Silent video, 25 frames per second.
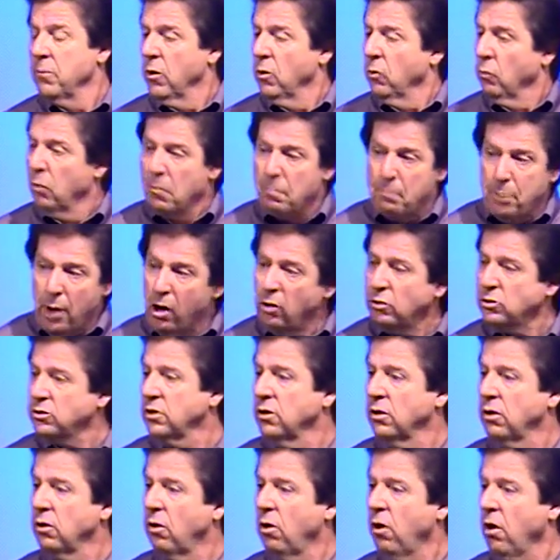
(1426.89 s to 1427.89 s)
will boast
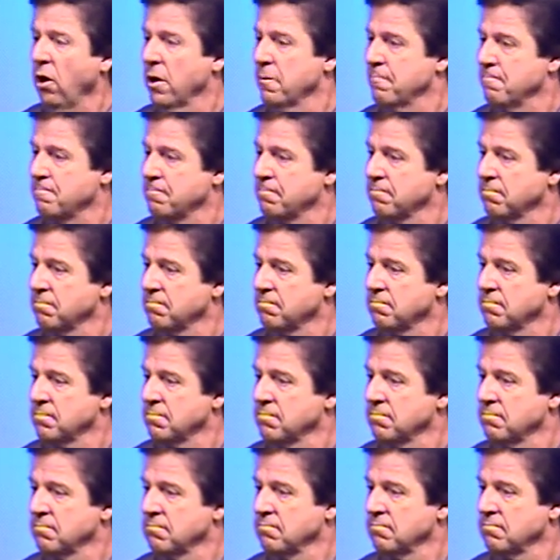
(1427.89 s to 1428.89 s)
in the Lord,
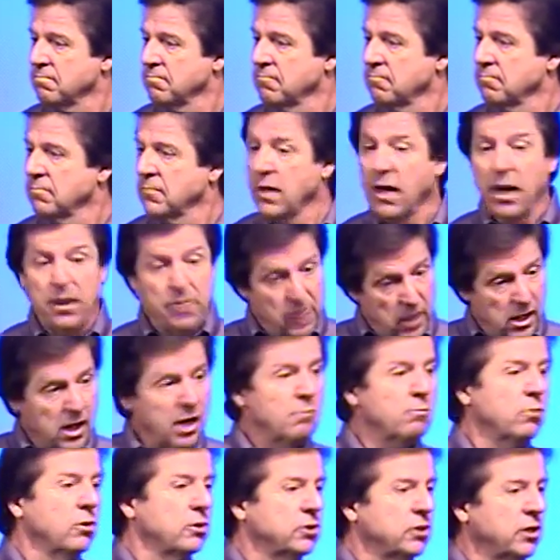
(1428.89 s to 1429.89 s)
and the
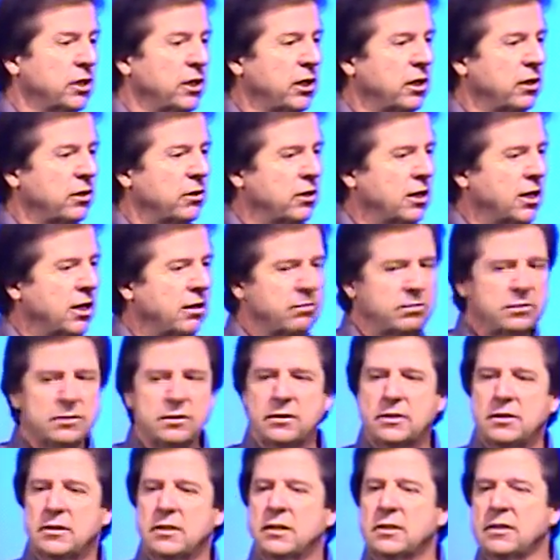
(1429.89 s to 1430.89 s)
humble shall hear thereof
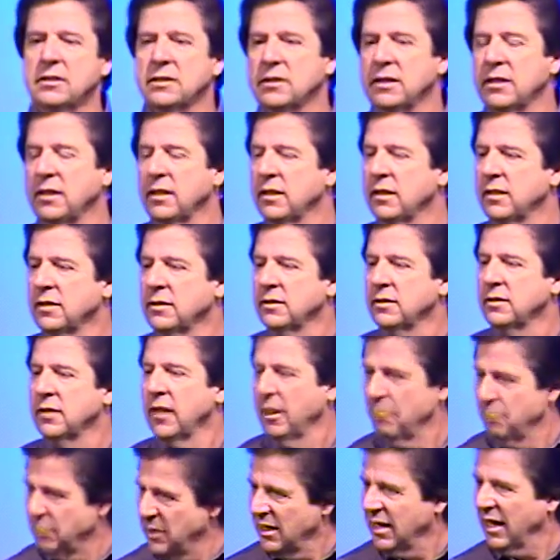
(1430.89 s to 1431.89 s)

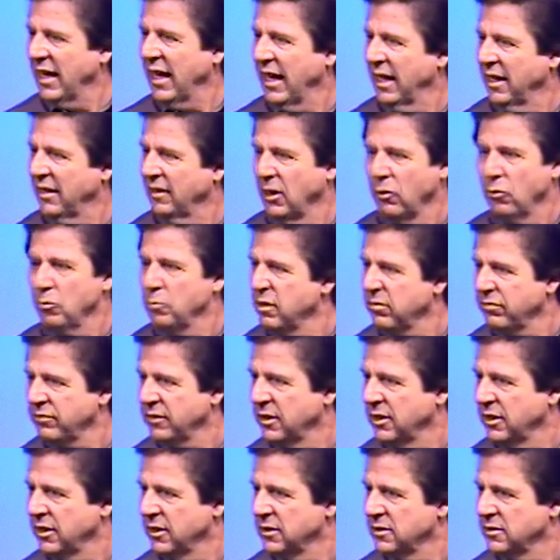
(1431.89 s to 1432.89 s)
and be glad. They won't be
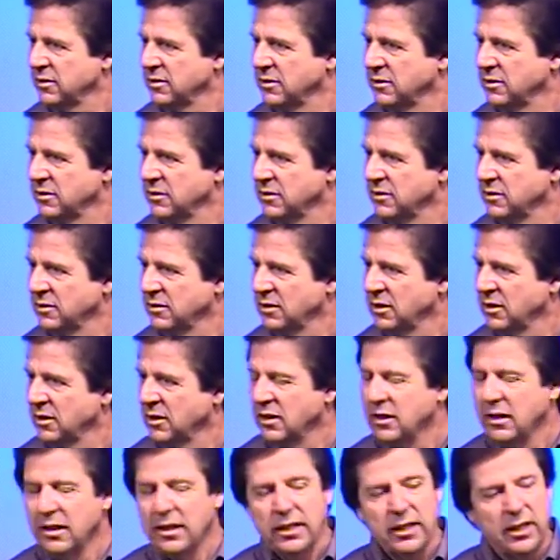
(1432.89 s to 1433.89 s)
offended.
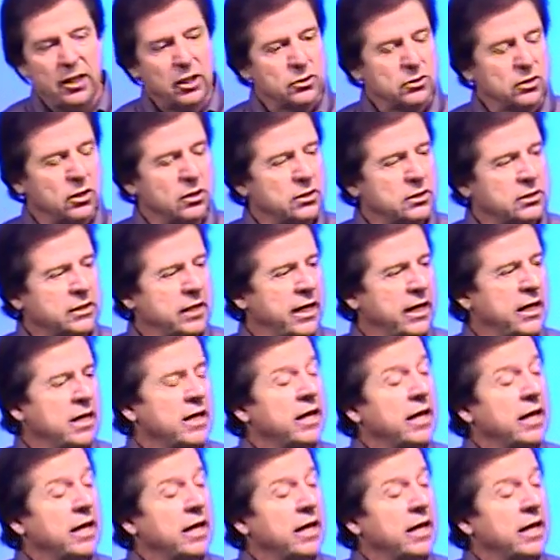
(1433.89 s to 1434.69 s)
He goes on to say,